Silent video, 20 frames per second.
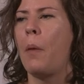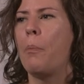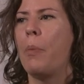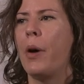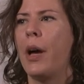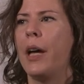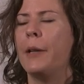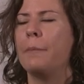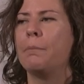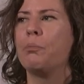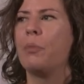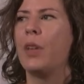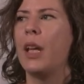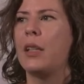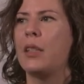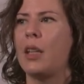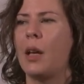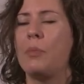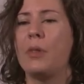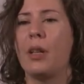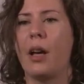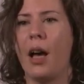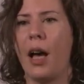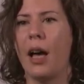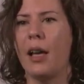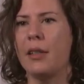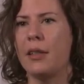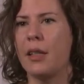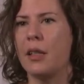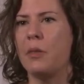But it's up to
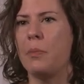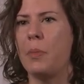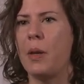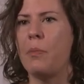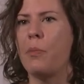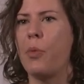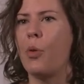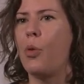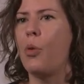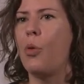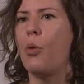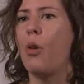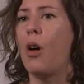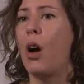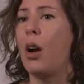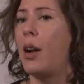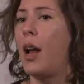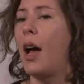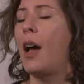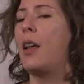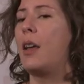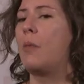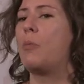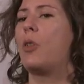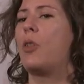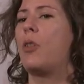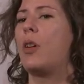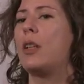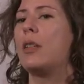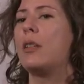us as people who are not
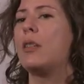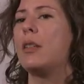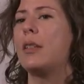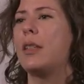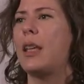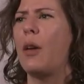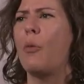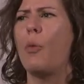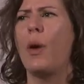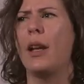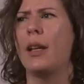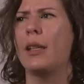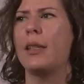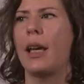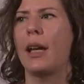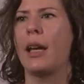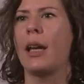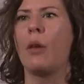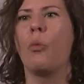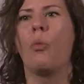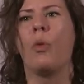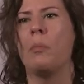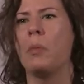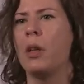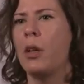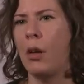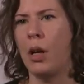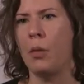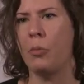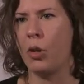immigrants to say, wait a second,
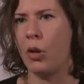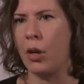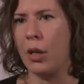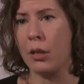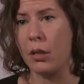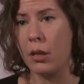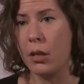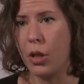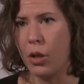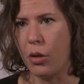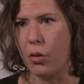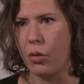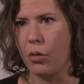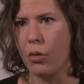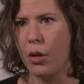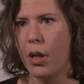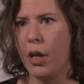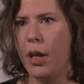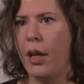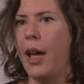women are immigrants too.